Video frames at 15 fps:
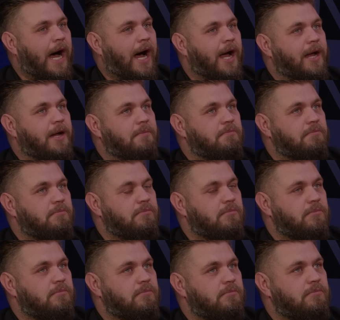
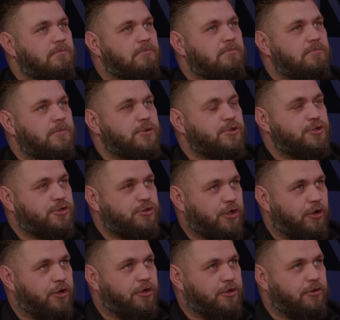I'm
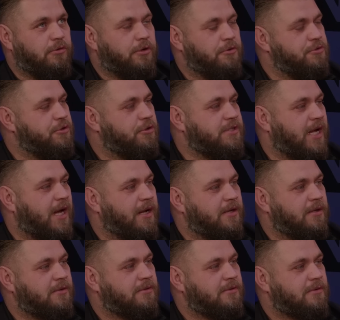certain you lose your
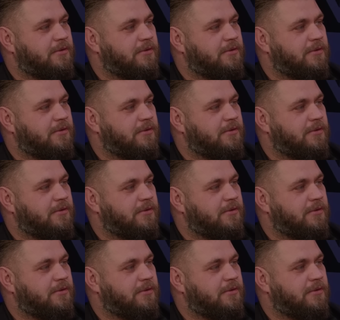sight.